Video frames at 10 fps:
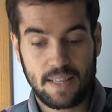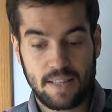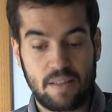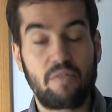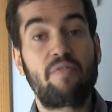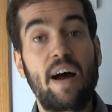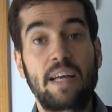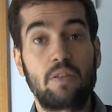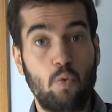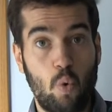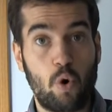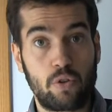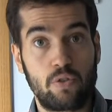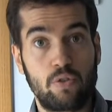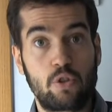define the word.
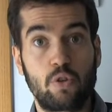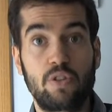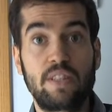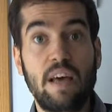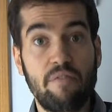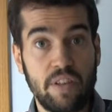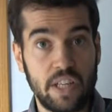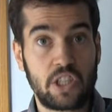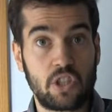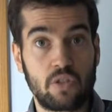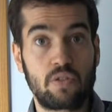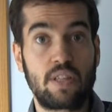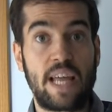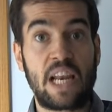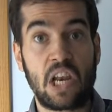So the definition
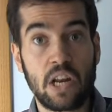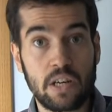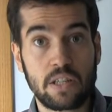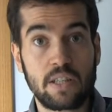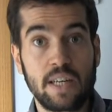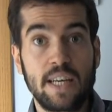they learn